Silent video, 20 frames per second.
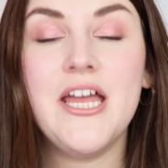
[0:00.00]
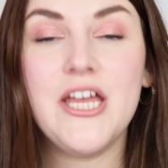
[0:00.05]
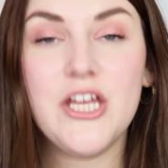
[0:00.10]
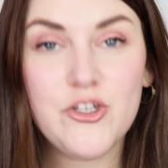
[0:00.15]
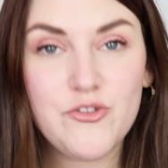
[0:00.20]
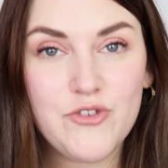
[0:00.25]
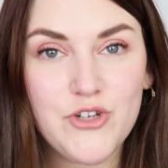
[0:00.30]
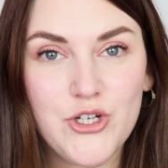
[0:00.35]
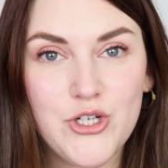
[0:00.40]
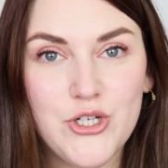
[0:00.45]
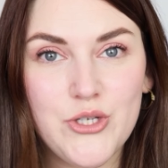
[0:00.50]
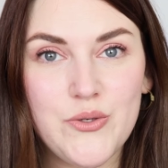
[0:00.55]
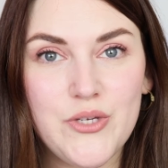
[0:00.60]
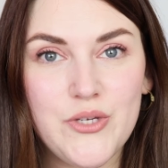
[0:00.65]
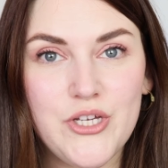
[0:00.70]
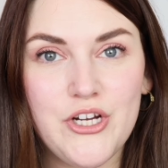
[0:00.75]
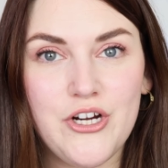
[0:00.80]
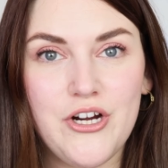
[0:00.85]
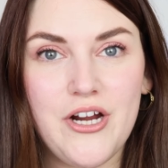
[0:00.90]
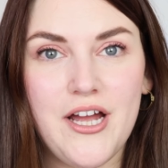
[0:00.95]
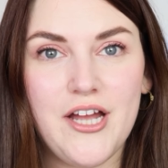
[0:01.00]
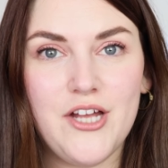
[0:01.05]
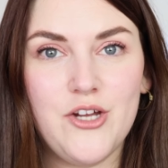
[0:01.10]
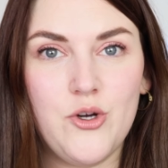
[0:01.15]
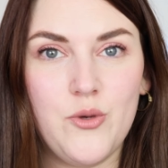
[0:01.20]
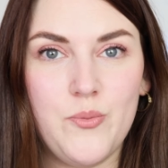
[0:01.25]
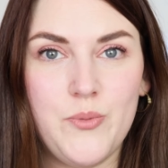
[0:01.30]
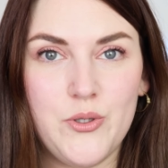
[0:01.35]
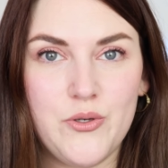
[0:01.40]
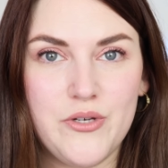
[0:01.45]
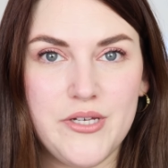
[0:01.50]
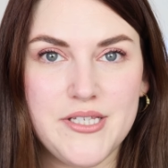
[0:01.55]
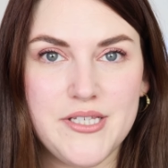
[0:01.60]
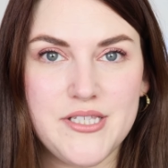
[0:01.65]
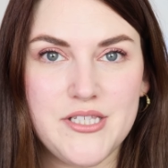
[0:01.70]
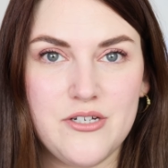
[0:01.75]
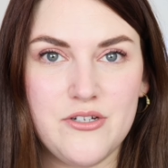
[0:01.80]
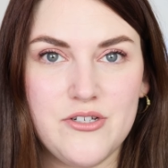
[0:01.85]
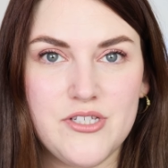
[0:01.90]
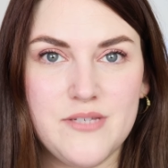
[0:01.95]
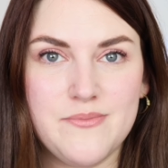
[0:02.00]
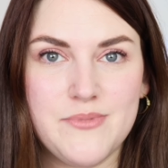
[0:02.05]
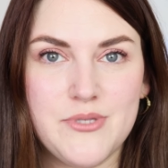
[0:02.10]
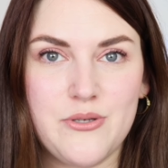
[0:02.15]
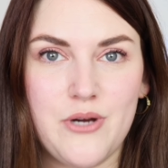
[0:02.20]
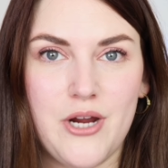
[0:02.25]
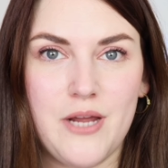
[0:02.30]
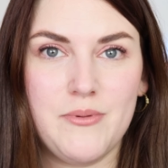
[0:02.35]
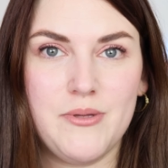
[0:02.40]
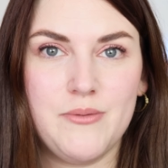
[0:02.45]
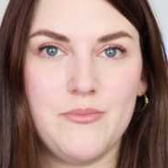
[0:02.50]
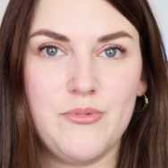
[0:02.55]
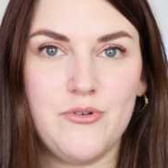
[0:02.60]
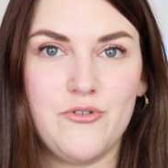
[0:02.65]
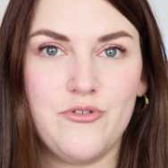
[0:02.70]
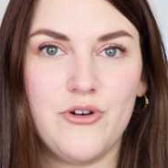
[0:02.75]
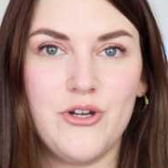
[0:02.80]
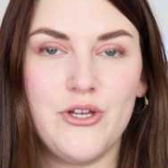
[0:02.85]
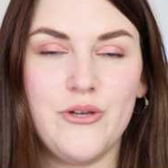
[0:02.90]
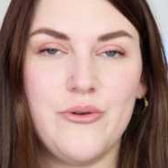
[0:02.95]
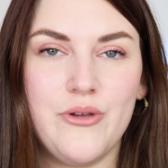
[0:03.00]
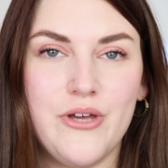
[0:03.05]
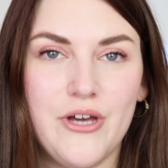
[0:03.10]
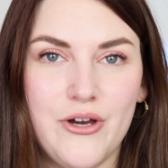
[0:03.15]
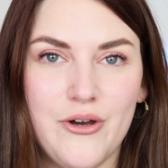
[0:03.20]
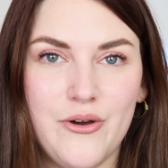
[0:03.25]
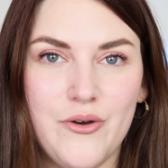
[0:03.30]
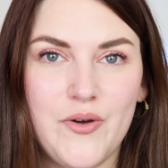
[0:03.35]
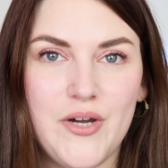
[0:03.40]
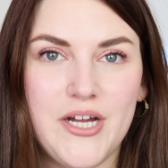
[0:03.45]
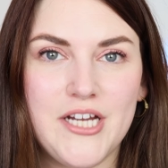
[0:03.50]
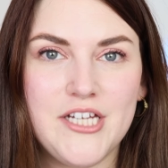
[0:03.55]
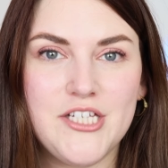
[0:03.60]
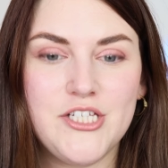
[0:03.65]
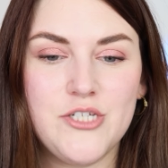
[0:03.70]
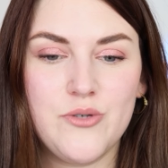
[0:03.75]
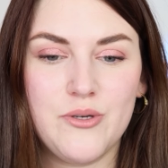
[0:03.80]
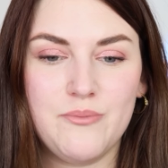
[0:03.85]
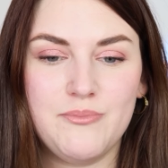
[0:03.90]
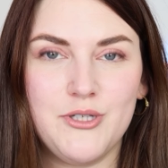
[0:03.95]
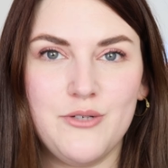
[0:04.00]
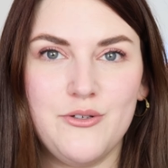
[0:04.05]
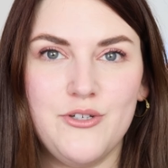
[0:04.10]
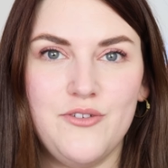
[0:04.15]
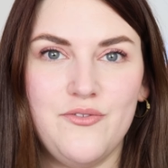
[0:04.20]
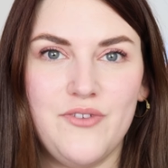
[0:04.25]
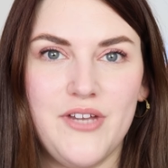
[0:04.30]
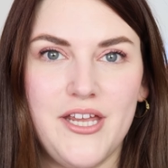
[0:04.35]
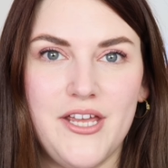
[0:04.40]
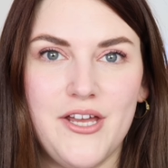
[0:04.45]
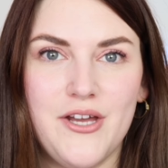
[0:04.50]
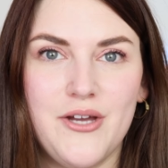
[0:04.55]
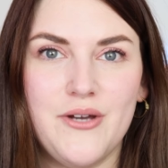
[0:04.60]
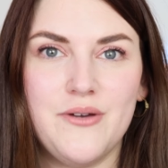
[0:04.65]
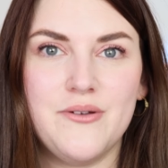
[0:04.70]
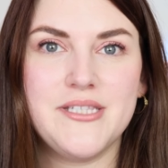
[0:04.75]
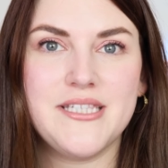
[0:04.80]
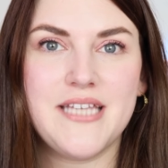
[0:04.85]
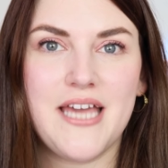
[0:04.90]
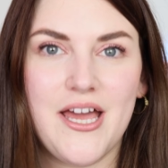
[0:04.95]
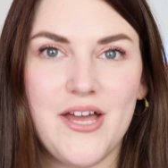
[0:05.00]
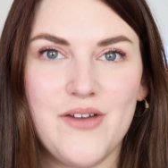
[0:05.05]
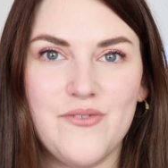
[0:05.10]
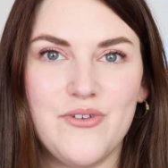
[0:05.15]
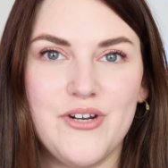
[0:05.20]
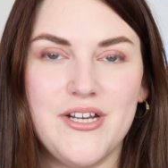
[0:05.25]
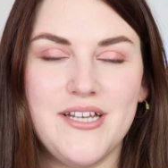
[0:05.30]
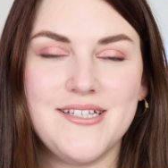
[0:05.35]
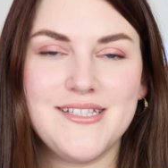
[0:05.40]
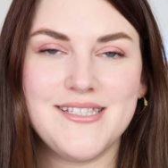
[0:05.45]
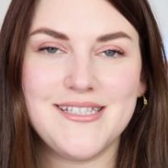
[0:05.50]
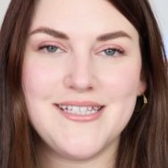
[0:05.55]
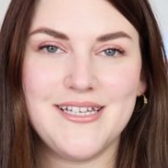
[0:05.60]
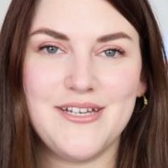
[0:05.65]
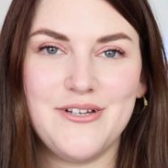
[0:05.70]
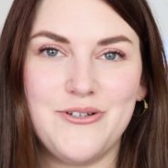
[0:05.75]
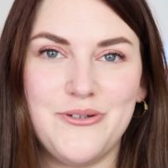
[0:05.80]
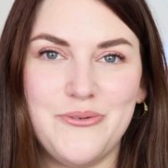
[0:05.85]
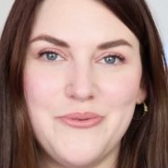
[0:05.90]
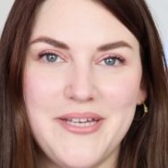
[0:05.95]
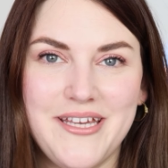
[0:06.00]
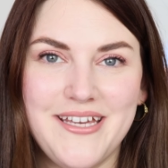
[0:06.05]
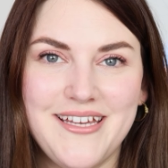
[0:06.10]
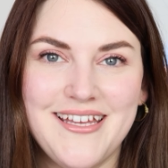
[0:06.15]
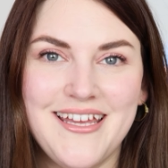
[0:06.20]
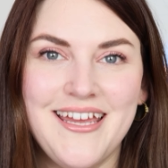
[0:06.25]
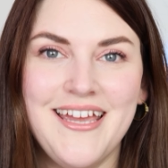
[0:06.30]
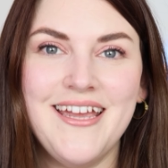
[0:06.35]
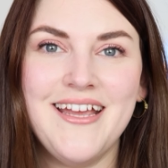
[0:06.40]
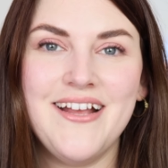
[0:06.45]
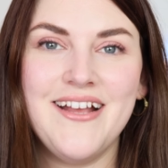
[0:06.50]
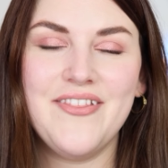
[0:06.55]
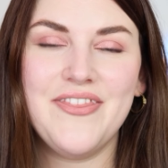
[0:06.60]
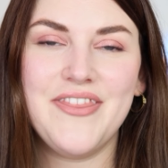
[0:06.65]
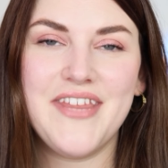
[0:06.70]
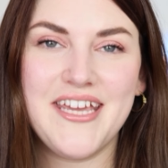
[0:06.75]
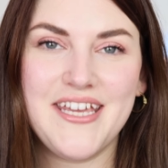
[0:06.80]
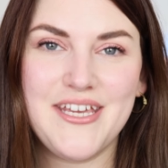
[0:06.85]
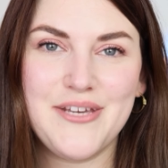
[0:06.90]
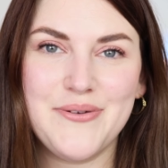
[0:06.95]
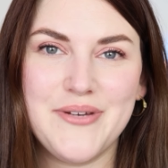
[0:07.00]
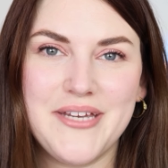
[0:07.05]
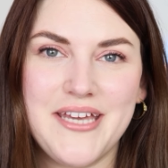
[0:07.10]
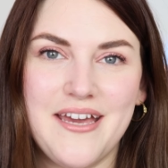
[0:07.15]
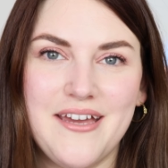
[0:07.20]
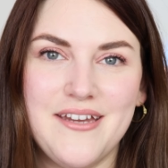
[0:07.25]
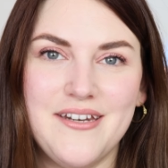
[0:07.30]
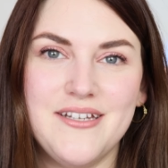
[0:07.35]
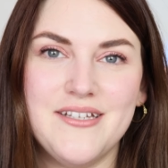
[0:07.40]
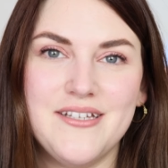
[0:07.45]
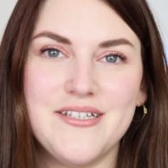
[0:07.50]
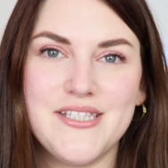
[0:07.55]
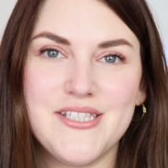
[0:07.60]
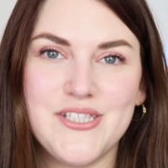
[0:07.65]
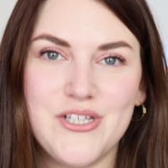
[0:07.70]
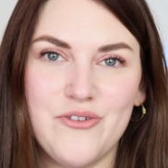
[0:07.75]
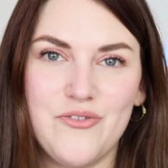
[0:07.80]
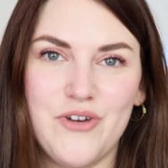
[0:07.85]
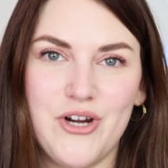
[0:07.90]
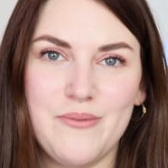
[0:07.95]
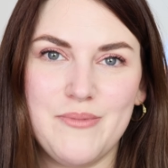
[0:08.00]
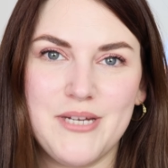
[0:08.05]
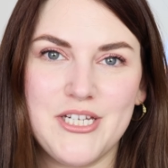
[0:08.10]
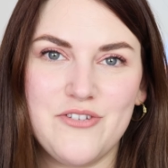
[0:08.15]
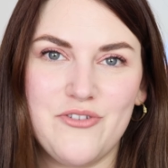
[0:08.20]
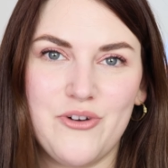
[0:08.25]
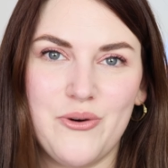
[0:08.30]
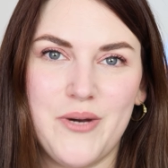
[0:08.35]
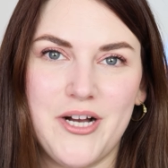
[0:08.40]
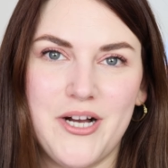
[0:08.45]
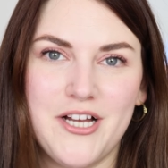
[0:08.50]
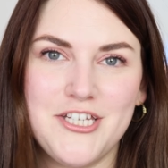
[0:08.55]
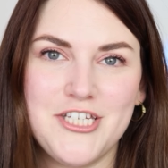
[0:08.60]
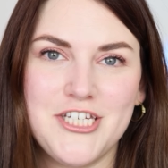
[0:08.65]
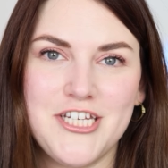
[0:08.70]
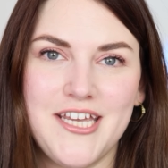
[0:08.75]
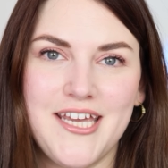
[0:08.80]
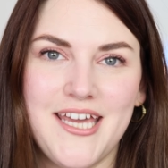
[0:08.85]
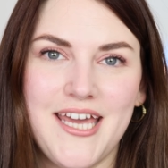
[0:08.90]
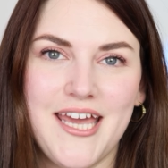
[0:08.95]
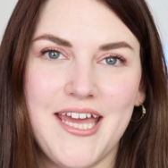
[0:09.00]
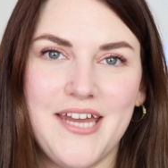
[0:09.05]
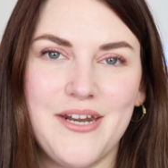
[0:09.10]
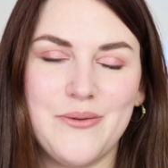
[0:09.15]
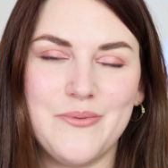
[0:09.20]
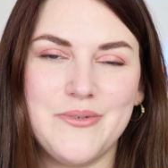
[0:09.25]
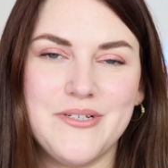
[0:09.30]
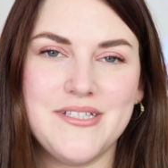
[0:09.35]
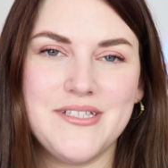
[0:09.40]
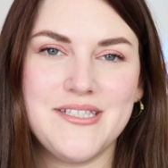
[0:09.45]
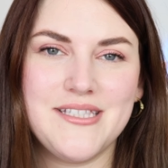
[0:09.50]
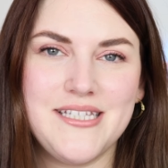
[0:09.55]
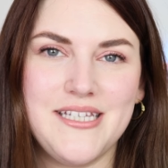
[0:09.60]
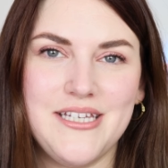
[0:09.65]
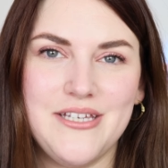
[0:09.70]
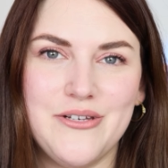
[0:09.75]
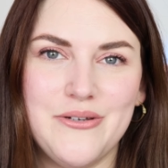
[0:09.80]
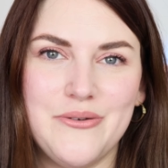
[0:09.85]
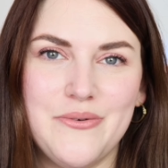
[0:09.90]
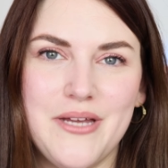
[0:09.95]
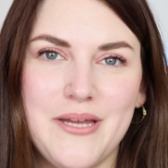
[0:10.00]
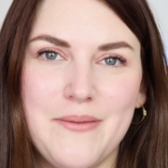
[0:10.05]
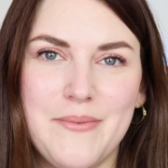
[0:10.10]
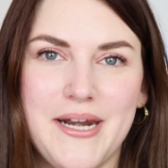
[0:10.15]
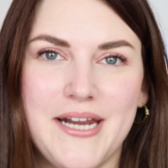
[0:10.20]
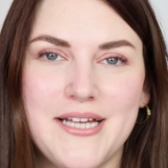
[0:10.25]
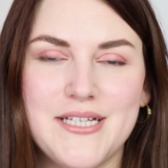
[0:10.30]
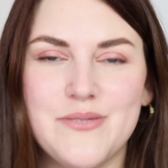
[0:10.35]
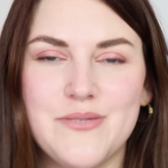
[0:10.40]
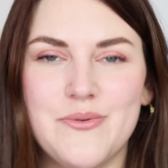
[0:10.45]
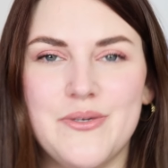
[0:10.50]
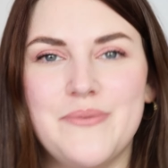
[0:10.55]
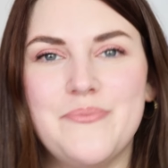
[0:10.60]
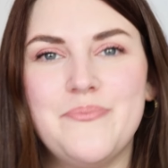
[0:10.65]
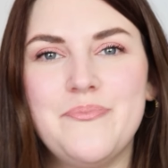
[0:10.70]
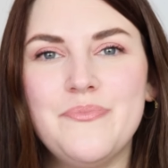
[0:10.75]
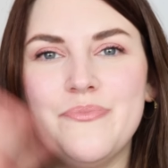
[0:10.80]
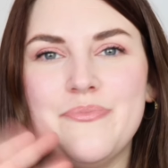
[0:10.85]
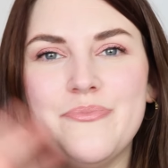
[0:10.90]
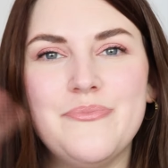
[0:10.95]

If you're new here, I hope you'll consider subscribing before you go. I do upload new videos every single week. Thank you again so very much for watching, and I will see you in my next one.